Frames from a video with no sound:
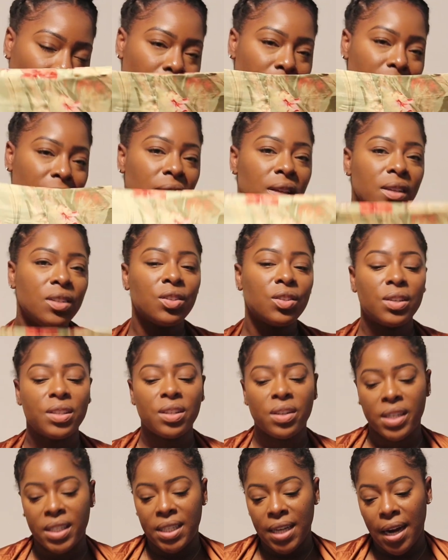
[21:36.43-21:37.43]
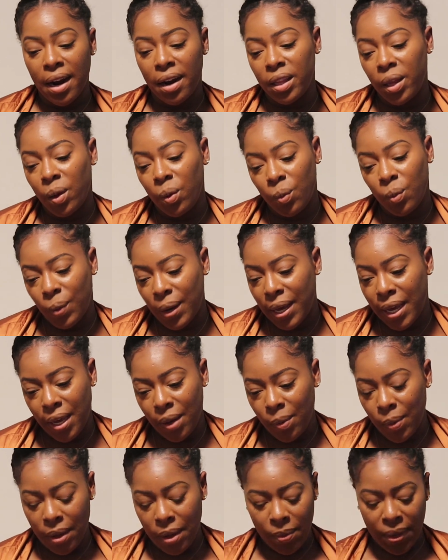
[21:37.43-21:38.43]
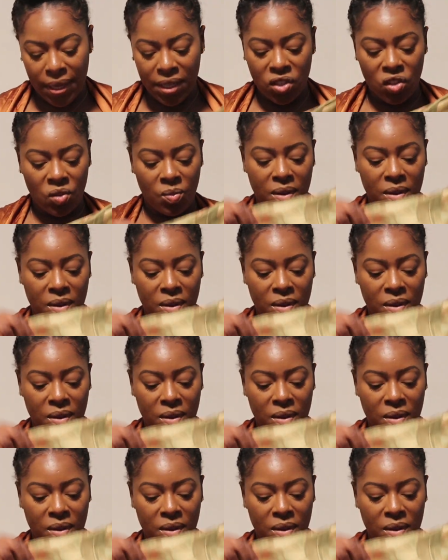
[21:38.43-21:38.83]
Now these shorts are entirely way too